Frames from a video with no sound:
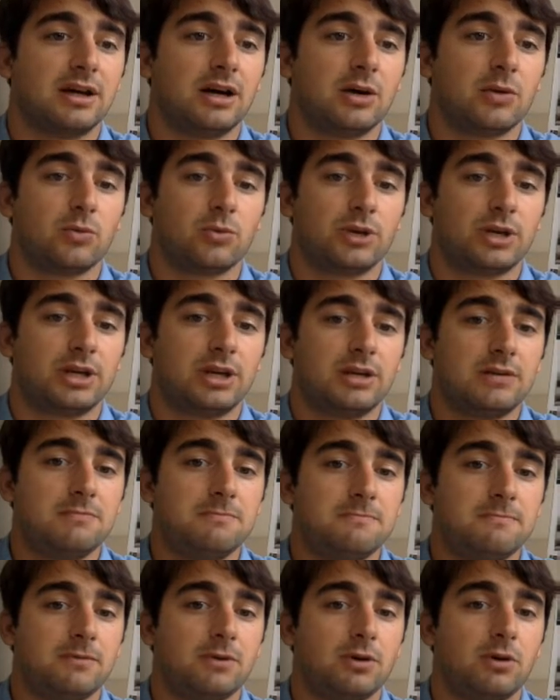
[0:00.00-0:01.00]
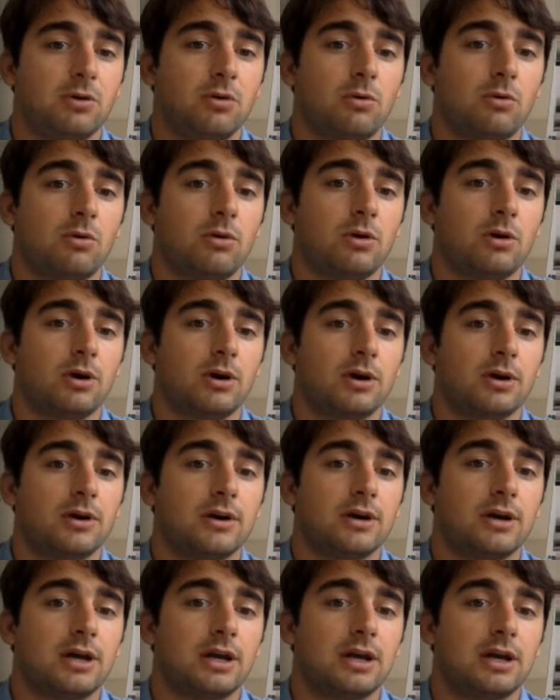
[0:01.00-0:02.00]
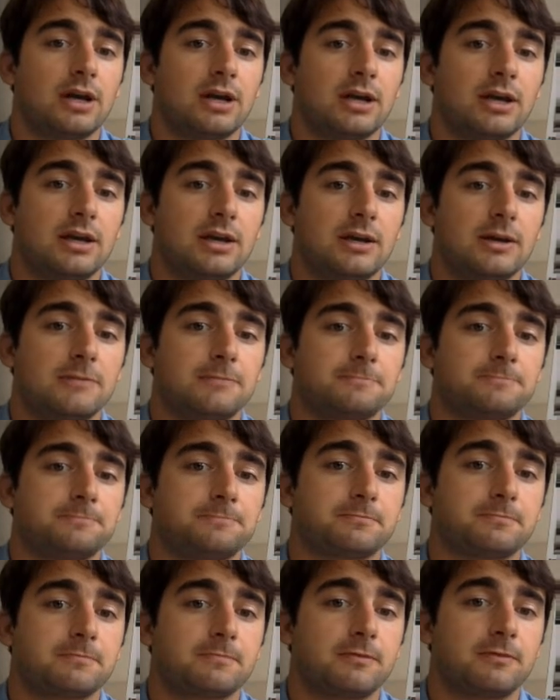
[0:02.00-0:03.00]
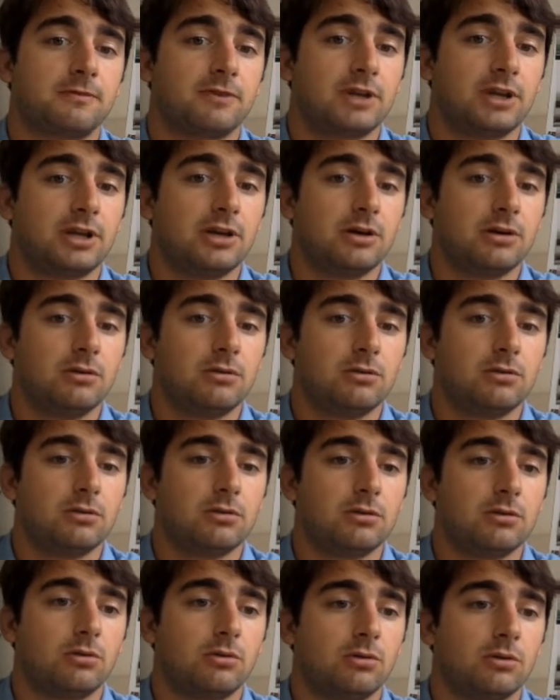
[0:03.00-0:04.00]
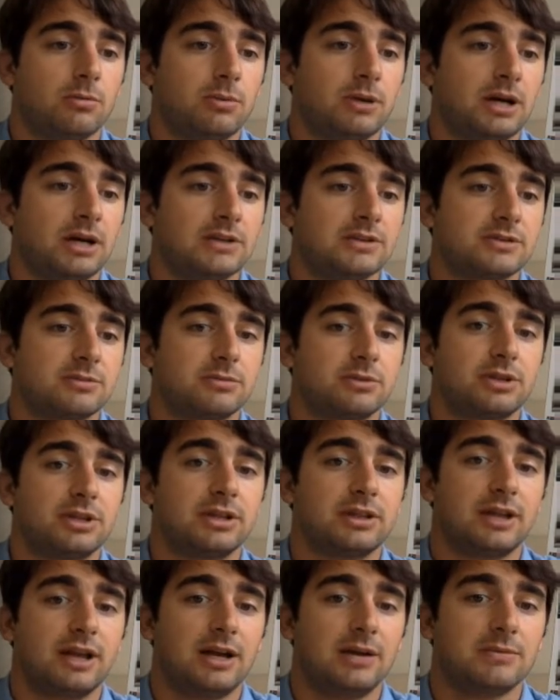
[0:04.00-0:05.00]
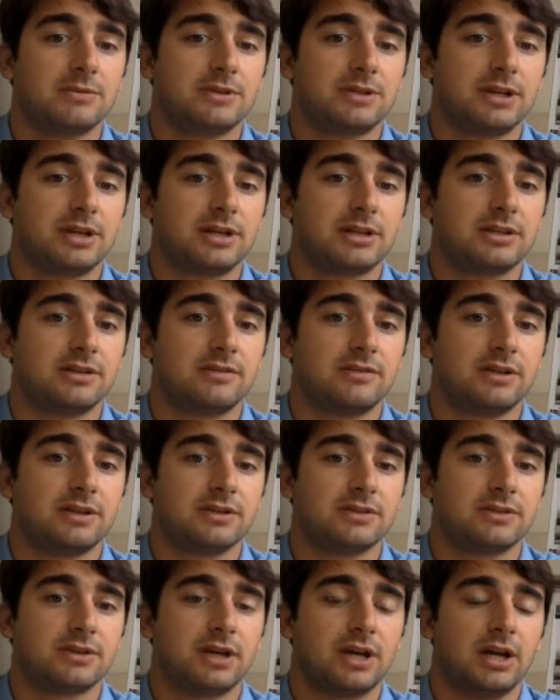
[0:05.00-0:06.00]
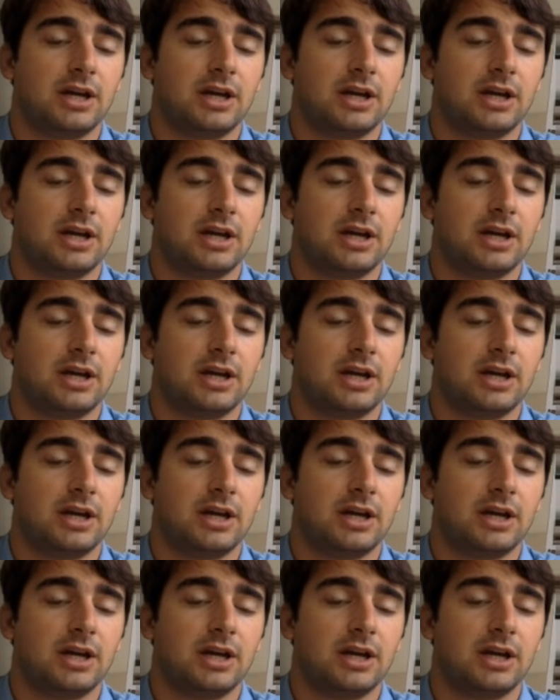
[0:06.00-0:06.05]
reading or a video or possibly labs and activities.